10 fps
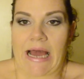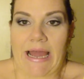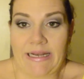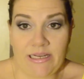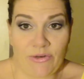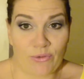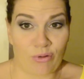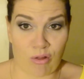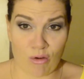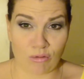I need new
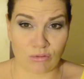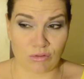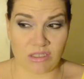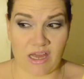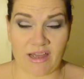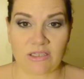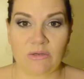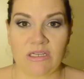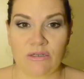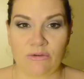clothes. I also
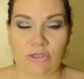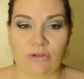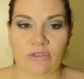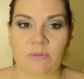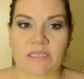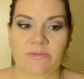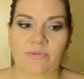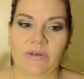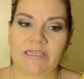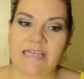need new shoes because I've been
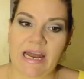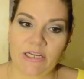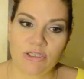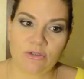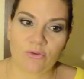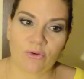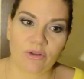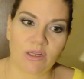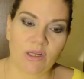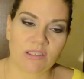wearing tennis shoes for a
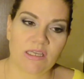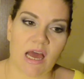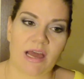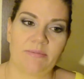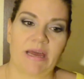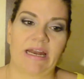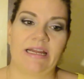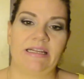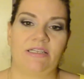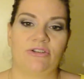really long time. And I
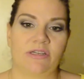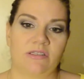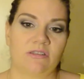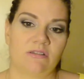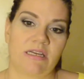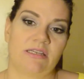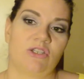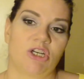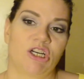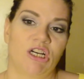need to dress a little
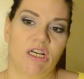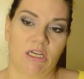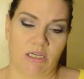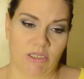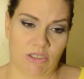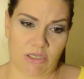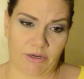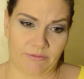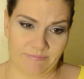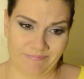nicer.
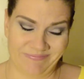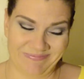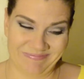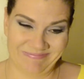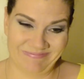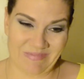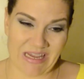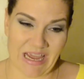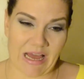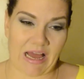So
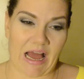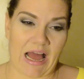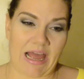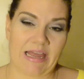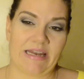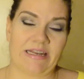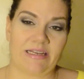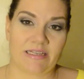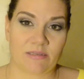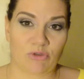yeah, I need to
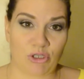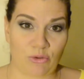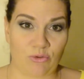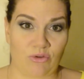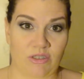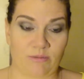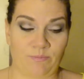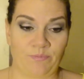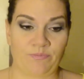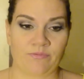get some shoes.
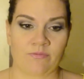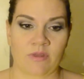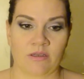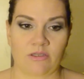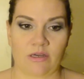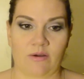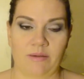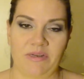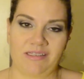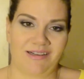So, I
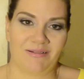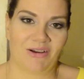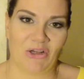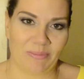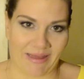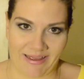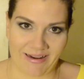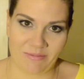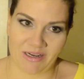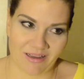mean, it's not all bad.
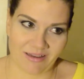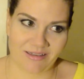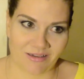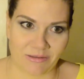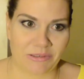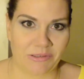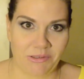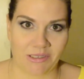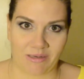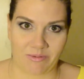I mean, I get to go shoe
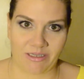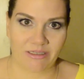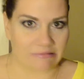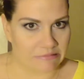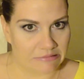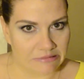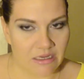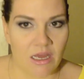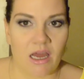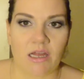shopping.
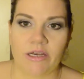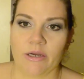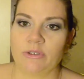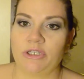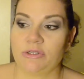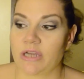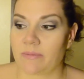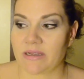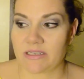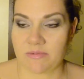No, shoe
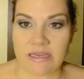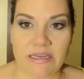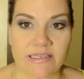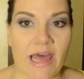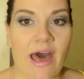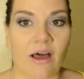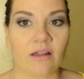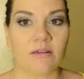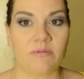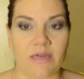shopping to me is
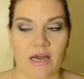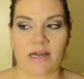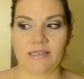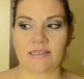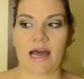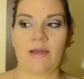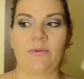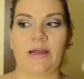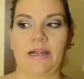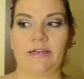hell because I
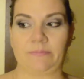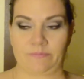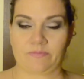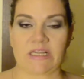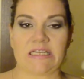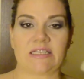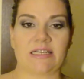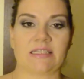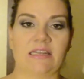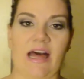wear a
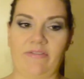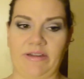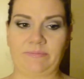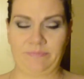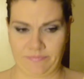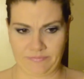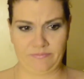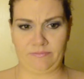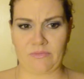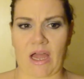size 11.
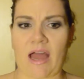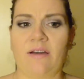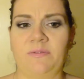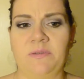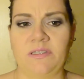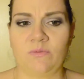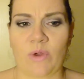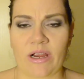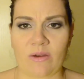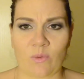I often
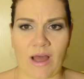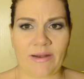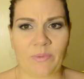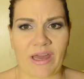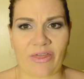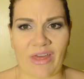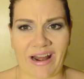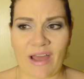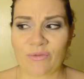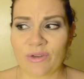wear wide width and I
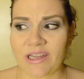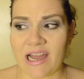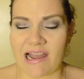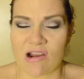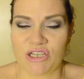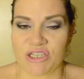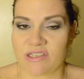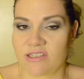have really high arches.